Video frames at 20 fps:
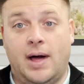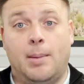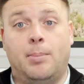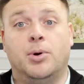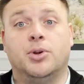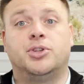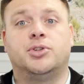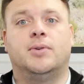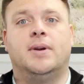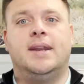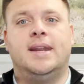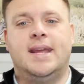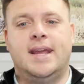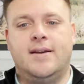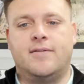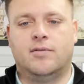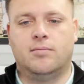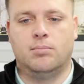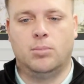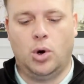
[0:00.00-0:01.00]
that putter in
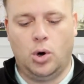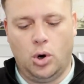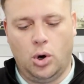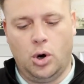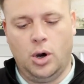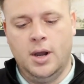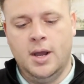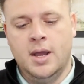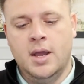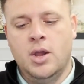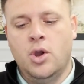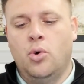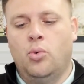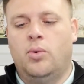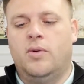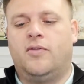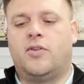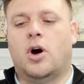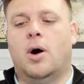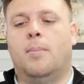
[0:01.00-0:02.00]
even more.
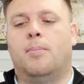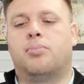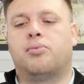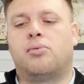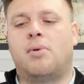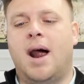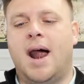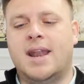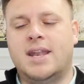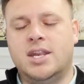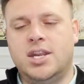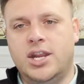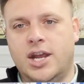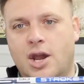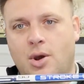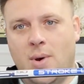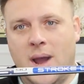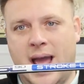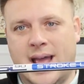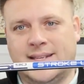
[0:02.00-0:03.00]
We've got a brand
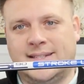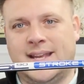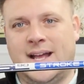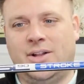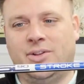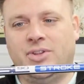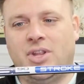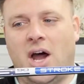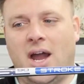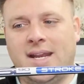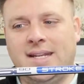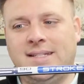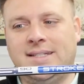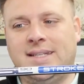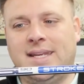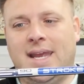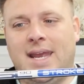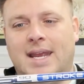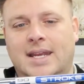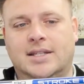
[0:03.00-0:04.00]
new S L
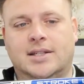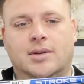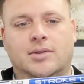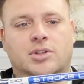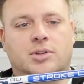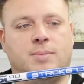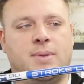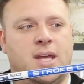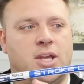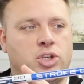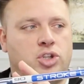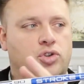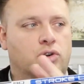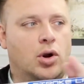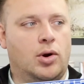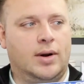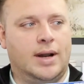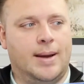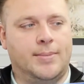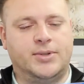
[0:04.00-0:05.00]
ninety. So some of that
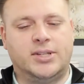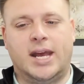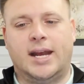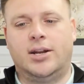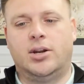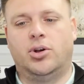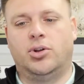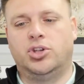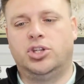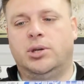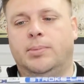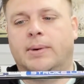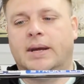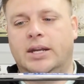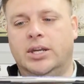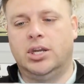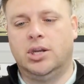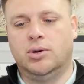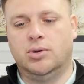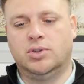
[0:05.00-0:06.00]
Stroke Lab technology
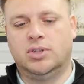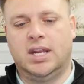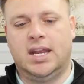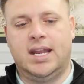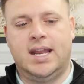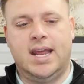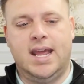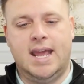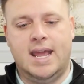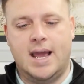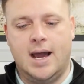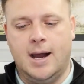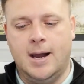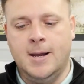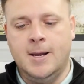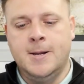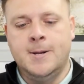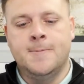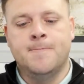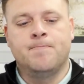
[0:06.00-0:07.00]
being used in here
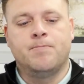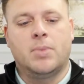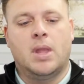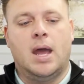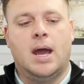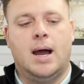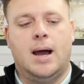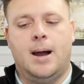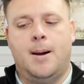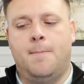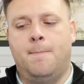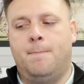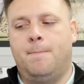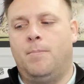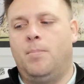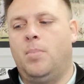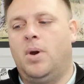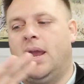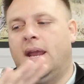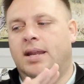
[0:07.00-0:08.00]

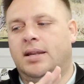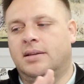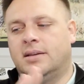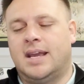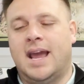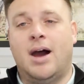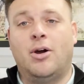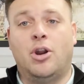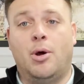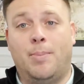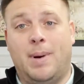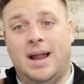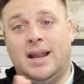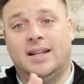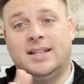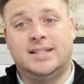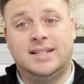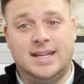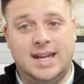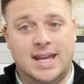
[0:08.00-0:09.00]
um, in
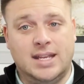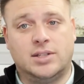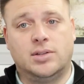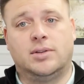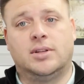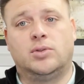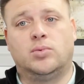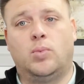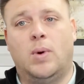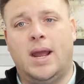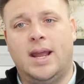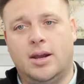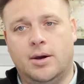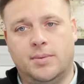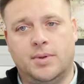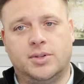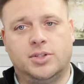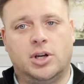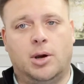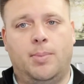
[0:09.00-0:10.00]
counterbalancing it. So there's weight
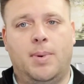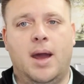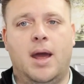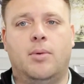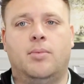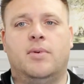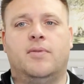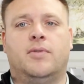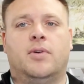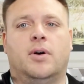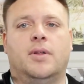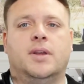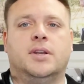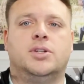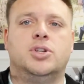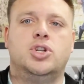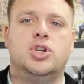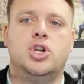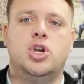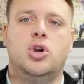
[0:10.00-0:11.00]
top end. We've got
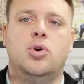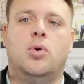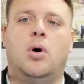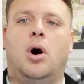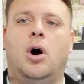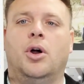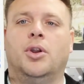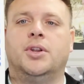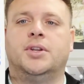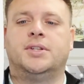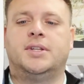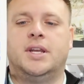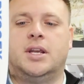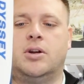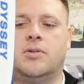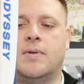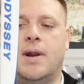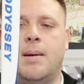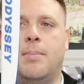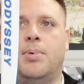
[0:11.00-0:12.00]
this new Odyssey
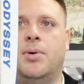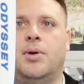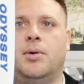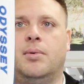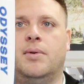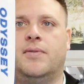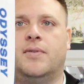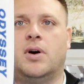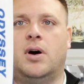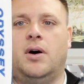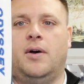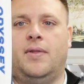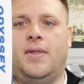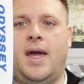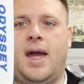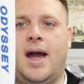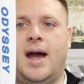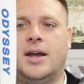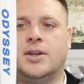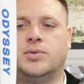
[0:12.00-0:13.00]
grip that we've got on
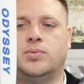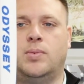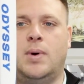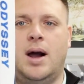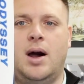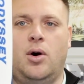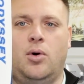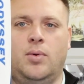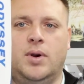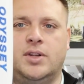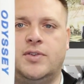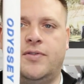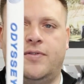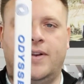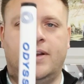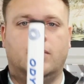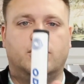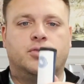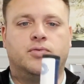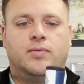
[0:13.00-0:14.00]
there as well, which
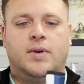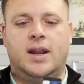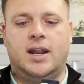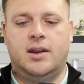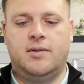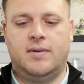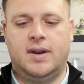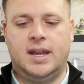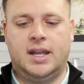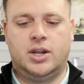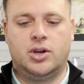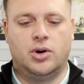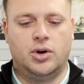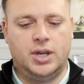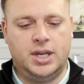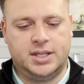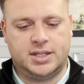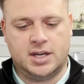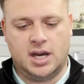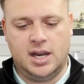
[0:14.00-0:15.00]
feels really, really
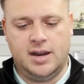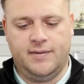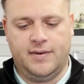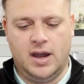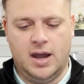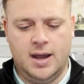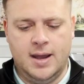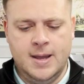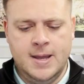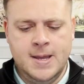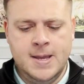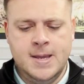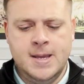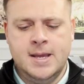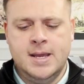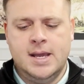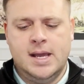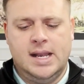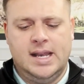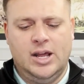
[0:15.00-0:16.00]
good. It's kind of a
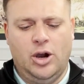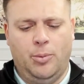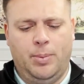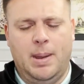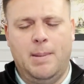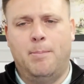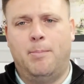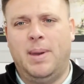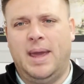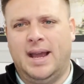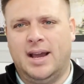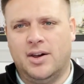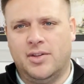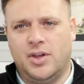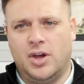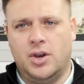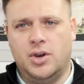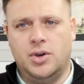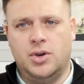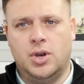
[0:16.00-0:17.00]
little bit bigger
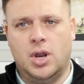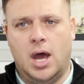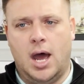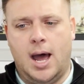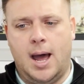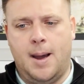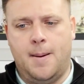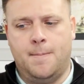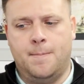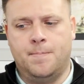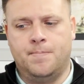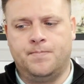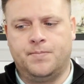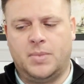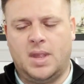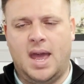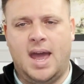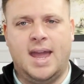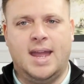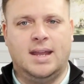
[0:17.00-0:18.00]
than um,
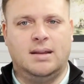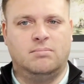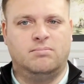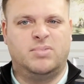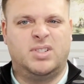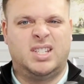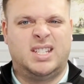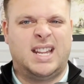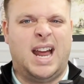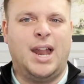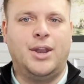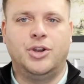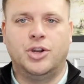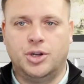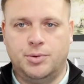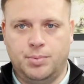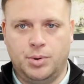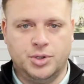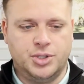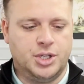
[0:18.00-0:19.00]
a
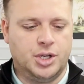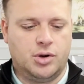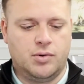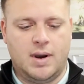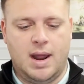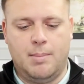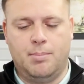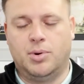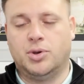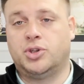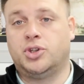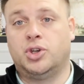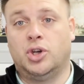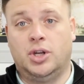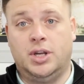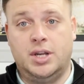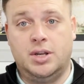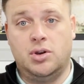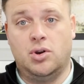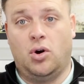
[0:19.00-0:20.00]
standard putter grip, but
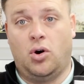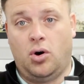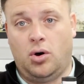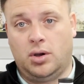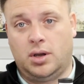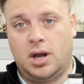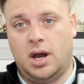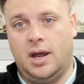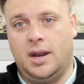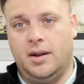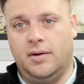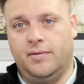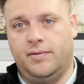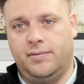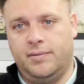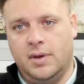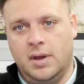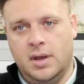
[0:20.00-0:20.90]
certainly not kind of